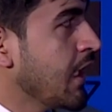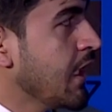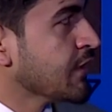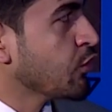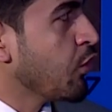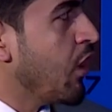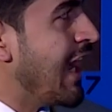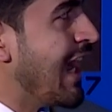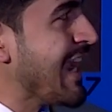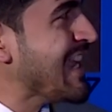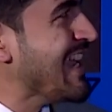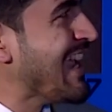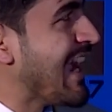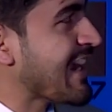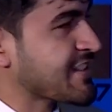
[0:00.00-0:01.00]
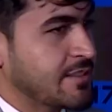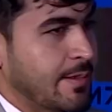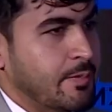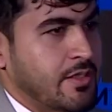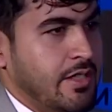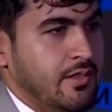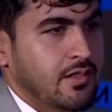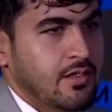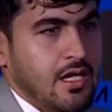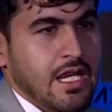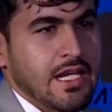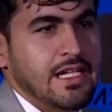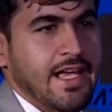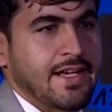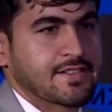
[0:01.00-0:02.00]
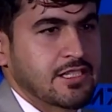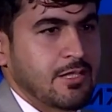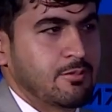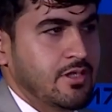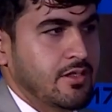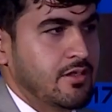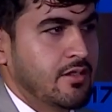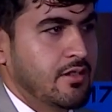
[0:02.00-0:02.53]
So highly accepted, highly accepted.